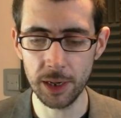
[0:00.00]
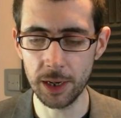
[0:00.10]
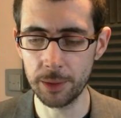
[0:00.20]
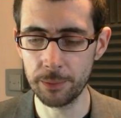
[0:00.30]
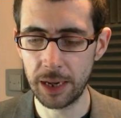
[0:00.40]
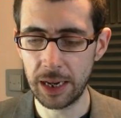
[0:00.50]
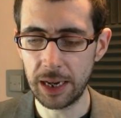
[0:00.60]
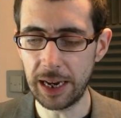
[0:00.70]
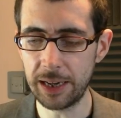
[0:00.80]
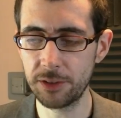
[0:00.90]
Um,
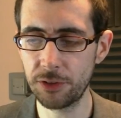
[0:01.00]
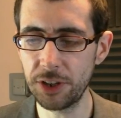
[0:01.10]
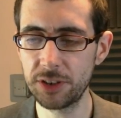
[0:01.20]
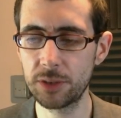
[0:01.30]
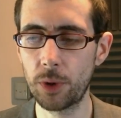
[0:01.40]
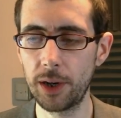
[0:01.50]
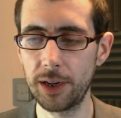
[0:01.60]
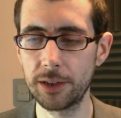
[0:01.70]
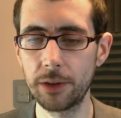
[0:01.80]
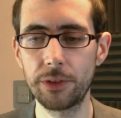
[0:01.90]
and this is why
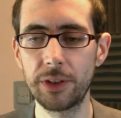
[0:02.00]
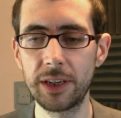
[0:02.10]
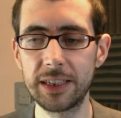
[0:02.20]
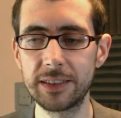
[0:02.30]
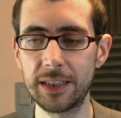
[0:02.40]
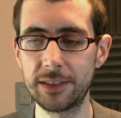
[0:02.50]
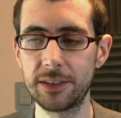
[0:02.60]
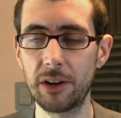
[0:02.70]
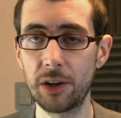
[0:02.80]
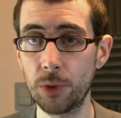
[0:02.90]
I don't think it's
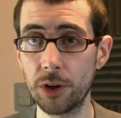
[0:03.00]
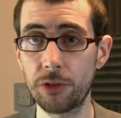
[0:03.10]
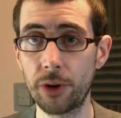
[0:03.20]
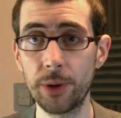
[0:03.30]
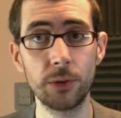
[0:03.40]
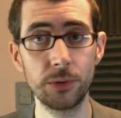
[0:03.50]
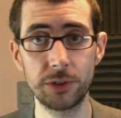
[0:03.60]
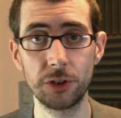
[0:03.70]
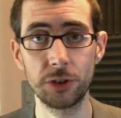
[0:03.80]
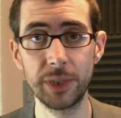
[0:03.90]
necessarily worth throwing all
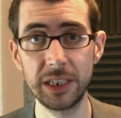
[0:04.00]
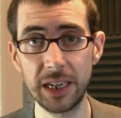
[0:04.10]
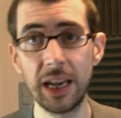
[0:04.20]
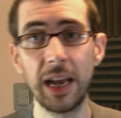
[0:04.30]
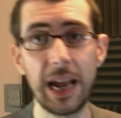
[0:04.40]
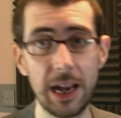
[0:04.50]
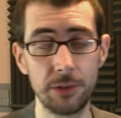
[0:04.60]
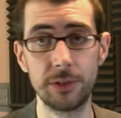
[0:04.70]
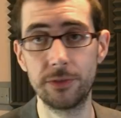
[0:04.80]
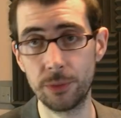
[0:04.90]
social media
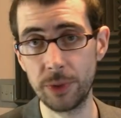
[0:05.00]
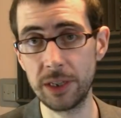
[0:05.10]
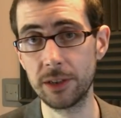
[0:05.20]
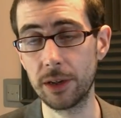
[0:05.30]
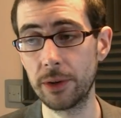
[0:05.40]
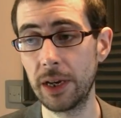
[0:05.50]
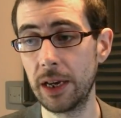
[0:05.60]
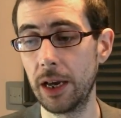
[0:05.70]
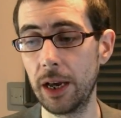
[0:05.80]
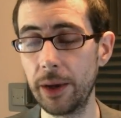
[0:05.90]
out of the window.
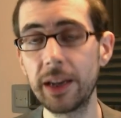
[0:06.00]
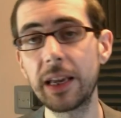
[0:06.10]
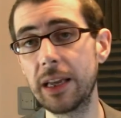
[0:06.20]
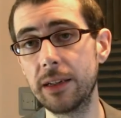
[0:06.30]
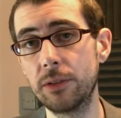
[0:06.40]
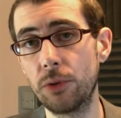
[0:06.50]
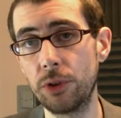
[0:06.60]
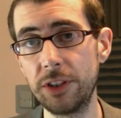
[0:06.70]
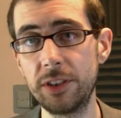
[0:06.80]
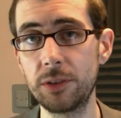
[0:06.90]
Uh, and again,
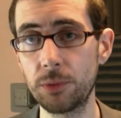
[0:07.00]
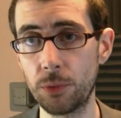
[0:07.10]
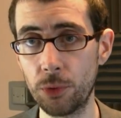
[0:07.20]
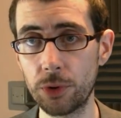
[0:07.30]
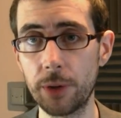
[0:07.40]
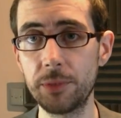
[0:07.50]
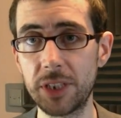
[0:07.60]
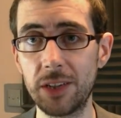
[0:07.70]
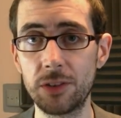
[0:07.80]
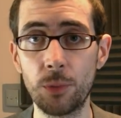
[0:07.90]
this is all comes
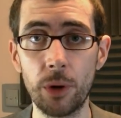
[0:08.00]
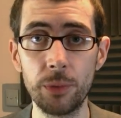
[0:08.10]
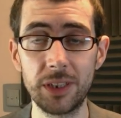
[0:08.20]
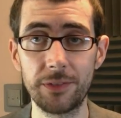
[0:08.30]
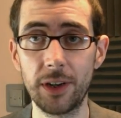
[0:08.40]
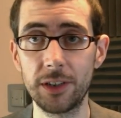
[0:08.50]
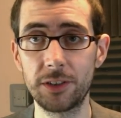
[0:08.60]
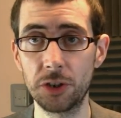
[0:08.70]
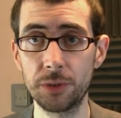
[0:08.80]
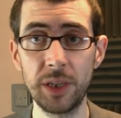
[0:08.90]
down to what we define as
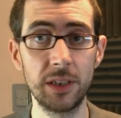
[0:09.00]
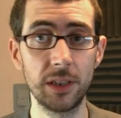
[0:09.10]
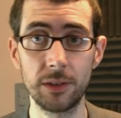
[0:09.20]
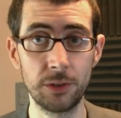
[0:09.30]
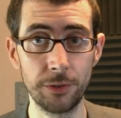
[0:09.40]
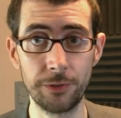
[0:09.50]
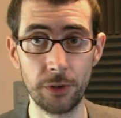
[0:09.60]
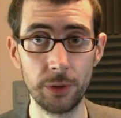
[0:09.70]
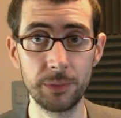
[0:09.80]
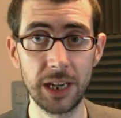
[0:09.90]
social media. Do
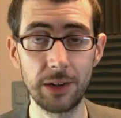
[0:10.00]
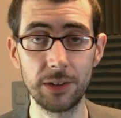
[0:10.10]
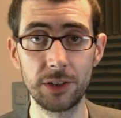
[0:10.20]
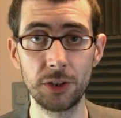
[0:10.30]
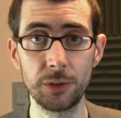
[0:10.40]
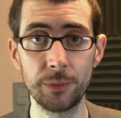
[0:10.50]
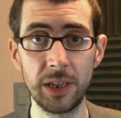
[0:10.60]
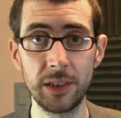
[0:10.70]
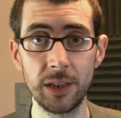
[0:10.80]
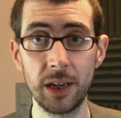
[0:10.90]
forums count as social
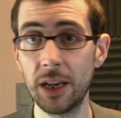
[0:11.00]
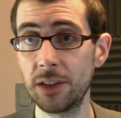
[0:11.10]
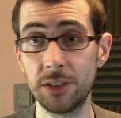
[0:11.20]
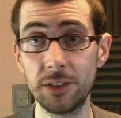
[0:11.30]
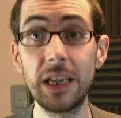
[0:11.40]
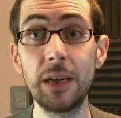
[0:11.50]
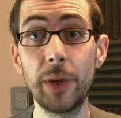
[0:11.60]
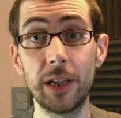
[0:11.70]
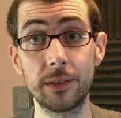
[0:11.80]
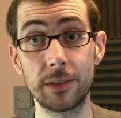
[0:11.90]
media? Does
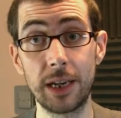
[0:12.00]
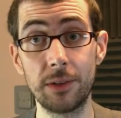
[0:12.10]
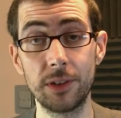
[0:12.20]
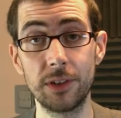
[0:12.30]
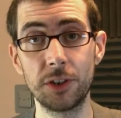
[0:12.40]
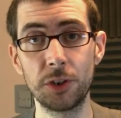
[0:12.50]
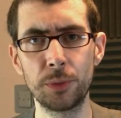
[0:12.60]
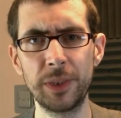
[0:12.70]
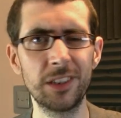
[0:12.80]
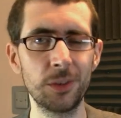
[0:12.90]
email count as
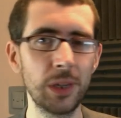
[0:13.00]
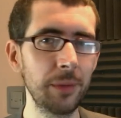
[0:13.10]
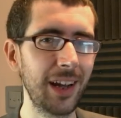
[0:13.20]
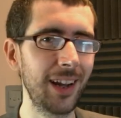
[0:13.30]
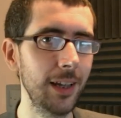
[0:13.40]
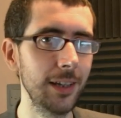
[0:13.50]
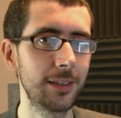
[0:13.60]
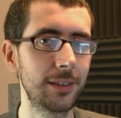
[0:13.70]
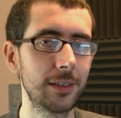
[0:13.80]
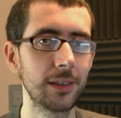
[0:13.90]
social media? Do email
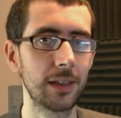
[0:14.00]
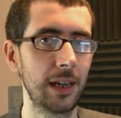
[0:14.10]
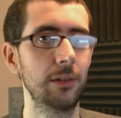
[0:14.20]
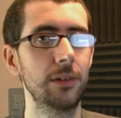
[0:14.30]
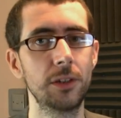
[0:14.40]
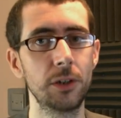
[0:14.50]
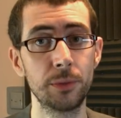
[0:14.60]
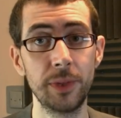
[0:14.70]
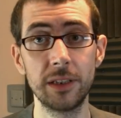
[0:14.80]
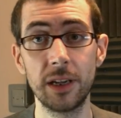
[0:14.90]
lists count as
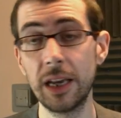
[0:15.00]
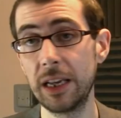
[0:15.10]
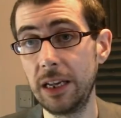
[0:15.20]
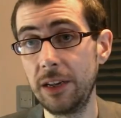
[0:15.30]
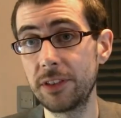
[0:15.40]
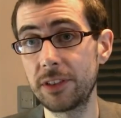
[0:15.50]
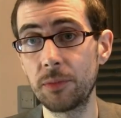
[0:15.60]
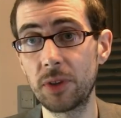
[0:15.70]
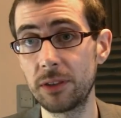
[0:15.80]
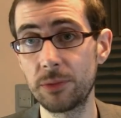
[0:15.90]
social media? Even
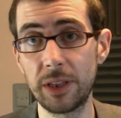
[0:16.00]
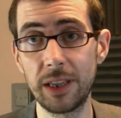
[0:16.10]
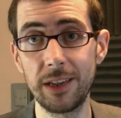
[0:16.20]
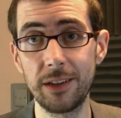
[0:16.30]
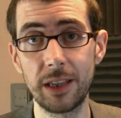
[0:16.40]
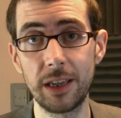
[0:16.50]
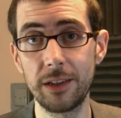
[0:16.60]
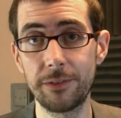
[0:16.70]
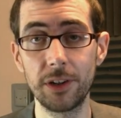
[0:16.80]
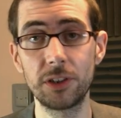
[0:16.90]
sometimes when they
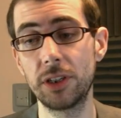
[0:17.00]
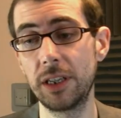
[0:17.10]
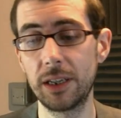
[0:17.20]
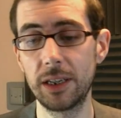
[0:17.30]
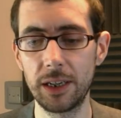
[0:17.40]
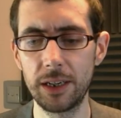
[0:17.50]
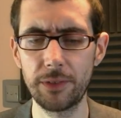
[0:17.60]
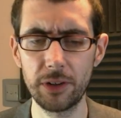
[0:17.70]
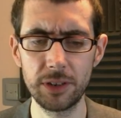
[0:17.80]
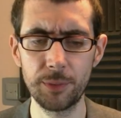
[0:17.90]
they function in a in a
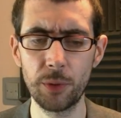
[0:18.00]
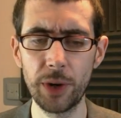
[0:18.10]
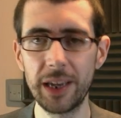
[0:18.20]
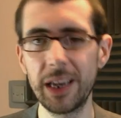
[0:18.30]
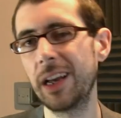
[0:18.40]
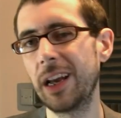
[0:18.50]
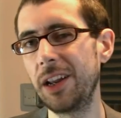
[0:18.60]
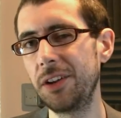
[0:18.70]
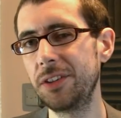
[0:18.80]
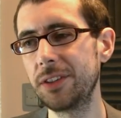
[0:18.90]
very similar way.
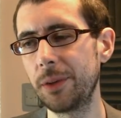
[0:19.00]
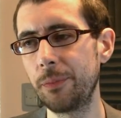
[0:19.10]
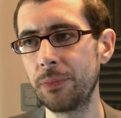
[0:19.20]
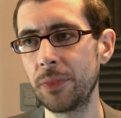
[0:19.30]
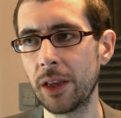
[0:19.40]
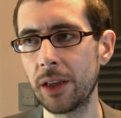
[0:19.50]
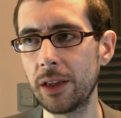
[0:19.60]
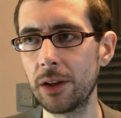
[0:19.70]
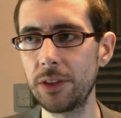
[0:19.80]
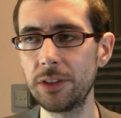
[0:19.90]
And um,
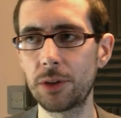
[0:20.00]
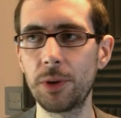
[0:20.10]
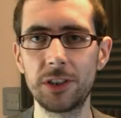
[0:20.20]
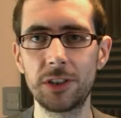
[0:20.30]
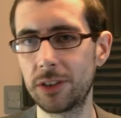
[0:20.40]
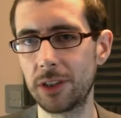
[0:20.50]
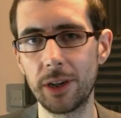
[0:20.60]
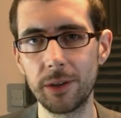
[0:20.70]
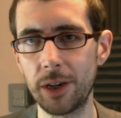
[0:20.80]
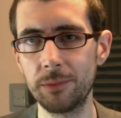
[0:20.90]
you know, these are questions that
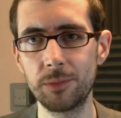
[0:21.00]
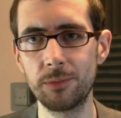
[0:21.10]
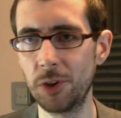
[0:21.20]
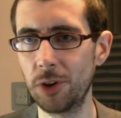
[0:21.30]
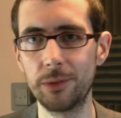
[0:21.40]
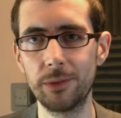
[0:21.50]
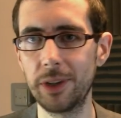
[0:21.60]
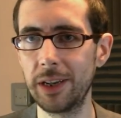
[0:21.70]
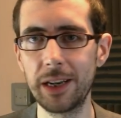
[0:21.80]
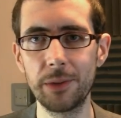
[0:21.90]
I, I'm not
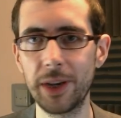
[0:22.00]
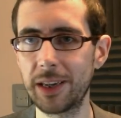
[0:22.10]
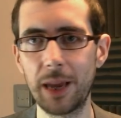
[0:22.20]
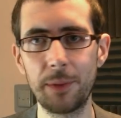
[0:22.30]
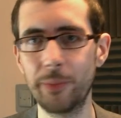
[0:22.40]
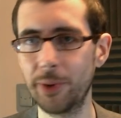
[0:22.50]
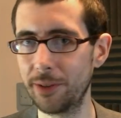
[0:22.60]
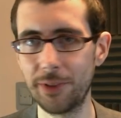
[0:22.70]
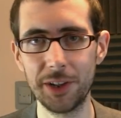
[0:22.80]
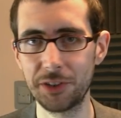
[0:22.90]
in any way
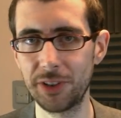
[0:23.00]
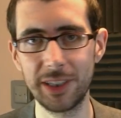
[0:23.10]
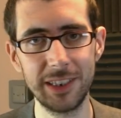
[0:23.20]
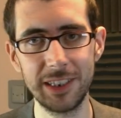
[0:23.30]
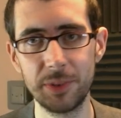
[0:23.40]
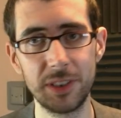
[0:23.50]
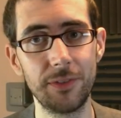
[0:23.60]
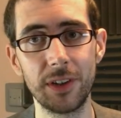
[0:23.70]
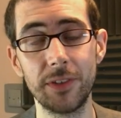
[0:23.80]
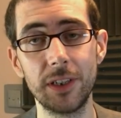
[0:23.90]
capable of answering in this
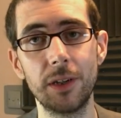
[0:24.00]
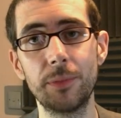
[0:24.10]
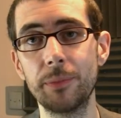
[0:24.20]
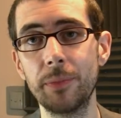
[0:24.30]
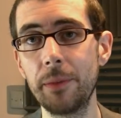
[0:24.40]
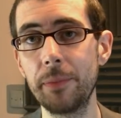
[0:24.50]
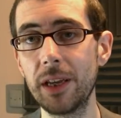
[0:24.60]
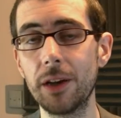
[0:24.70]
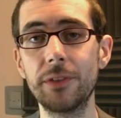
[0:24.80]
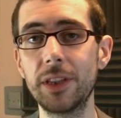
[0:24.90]
specific video, but
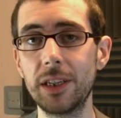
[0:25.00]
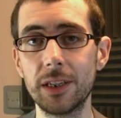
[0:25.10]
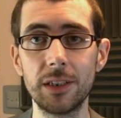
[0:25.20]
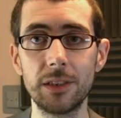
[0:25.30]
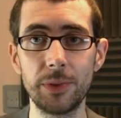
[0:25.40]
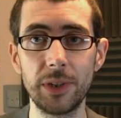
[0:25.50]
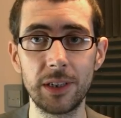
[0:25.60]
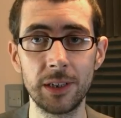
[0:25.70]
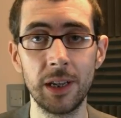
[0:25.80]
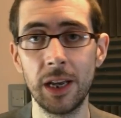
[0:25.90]
maybe over the years we
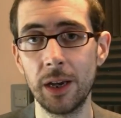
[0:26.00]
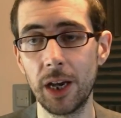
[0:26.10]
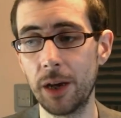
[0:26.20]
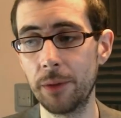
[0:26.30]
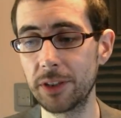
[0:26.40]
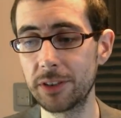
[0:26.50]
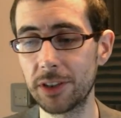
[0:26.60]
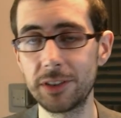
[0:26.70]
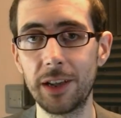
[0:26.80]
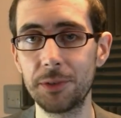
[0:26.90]
can uh, amongst
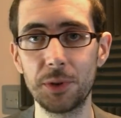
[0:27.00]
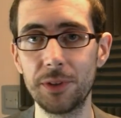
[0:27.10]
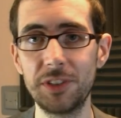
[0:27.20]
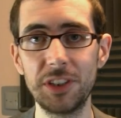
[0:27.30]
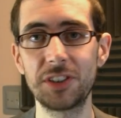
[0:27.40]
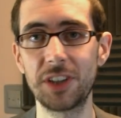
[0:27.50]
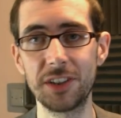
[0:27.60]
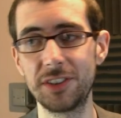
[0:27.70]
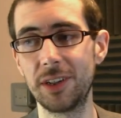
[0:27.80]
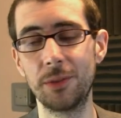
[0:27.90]
ourselves sort of
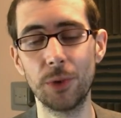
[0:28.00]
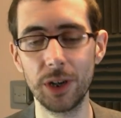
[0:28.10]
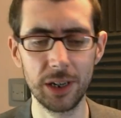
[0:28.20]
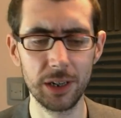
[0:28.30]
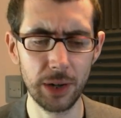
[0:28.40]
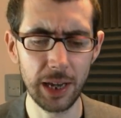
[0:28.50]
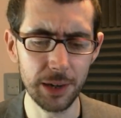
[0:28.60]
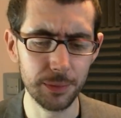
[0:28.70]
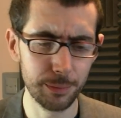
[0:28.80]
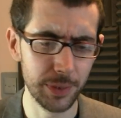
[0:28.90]
discuss it and work it all out.